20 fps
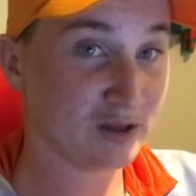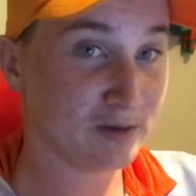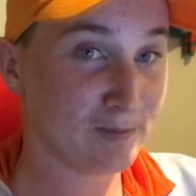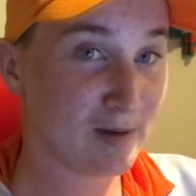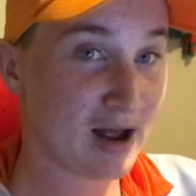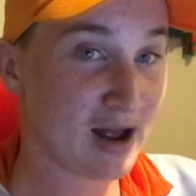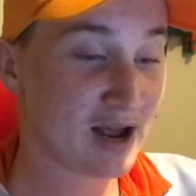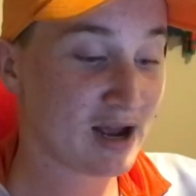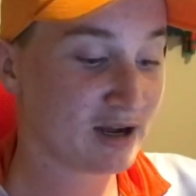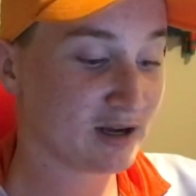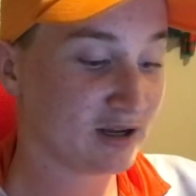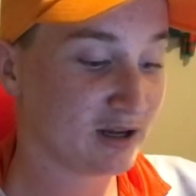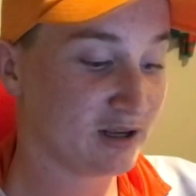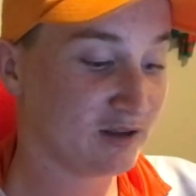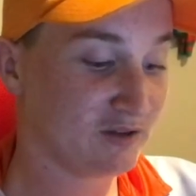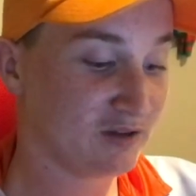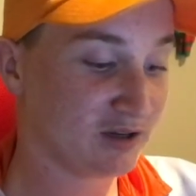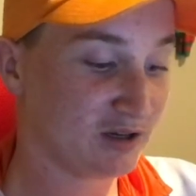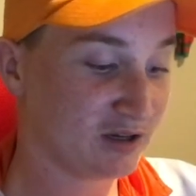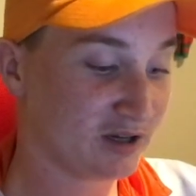the mag,
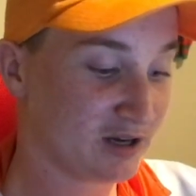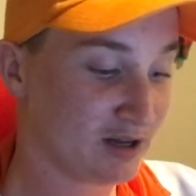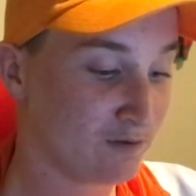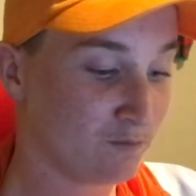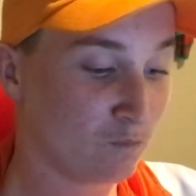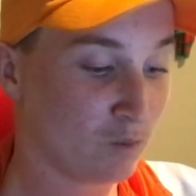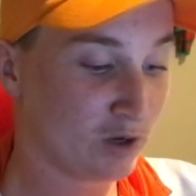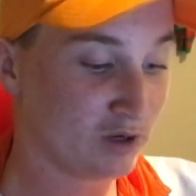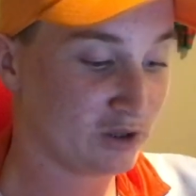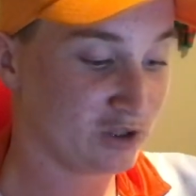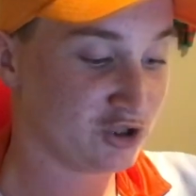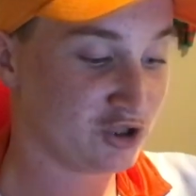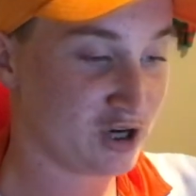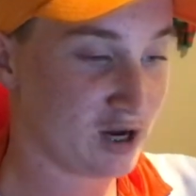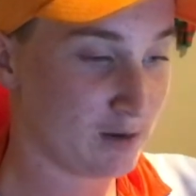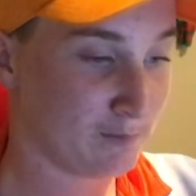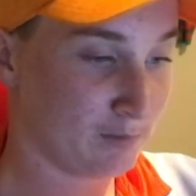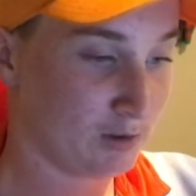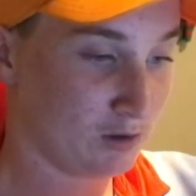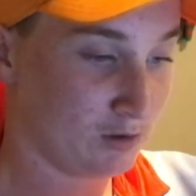and then it can have 1 in the
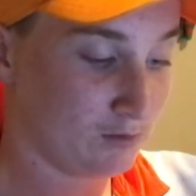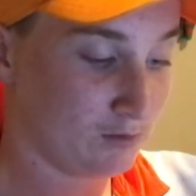chamber.